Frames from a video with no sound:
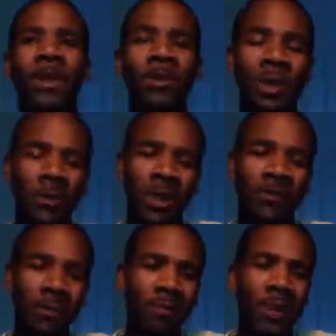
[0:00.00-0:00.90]
with the
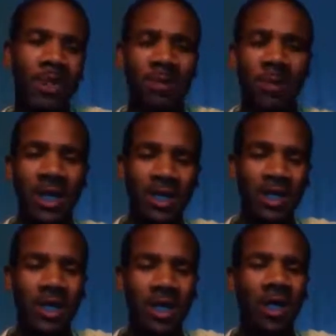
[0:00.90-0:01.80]
different business plans
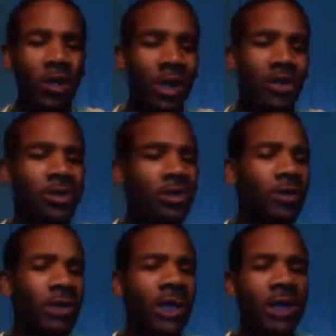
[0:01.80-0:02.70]
she's going to go
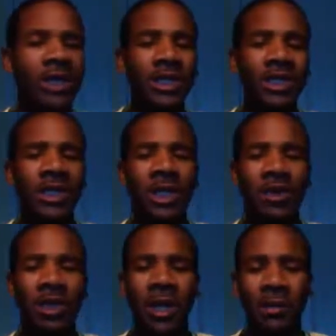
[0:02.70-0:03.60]
into. Because
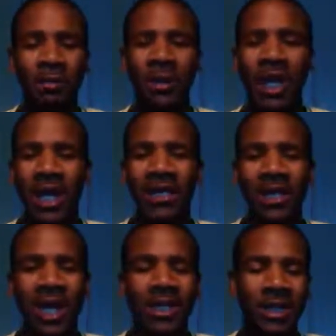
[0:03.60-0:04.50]
her plan is
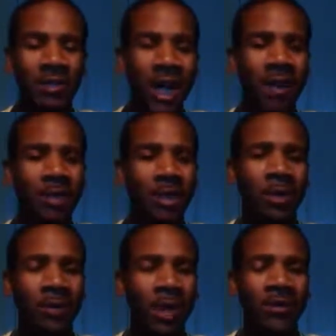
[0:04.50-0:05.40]
to actually grab a little
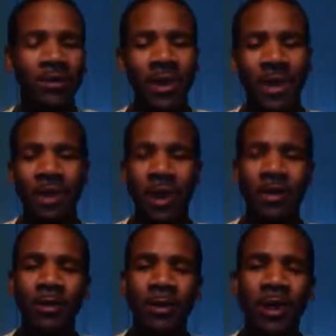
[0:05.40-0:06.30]
bit of money from here, grab
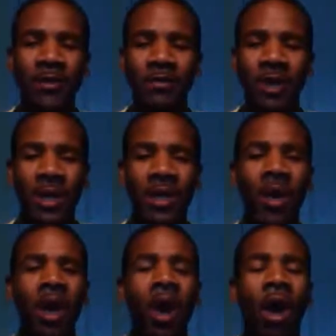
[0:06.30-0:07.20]
a little bit of money from
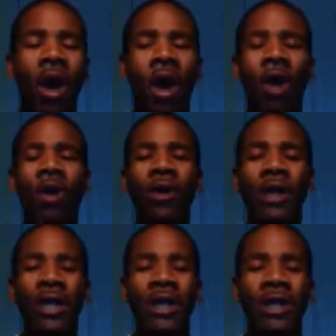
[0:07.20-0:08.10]
here,
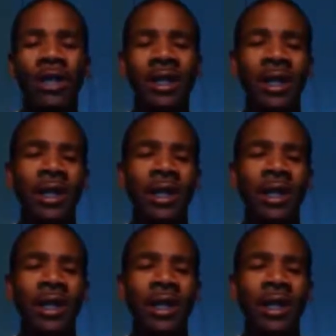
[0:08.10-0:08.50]
all in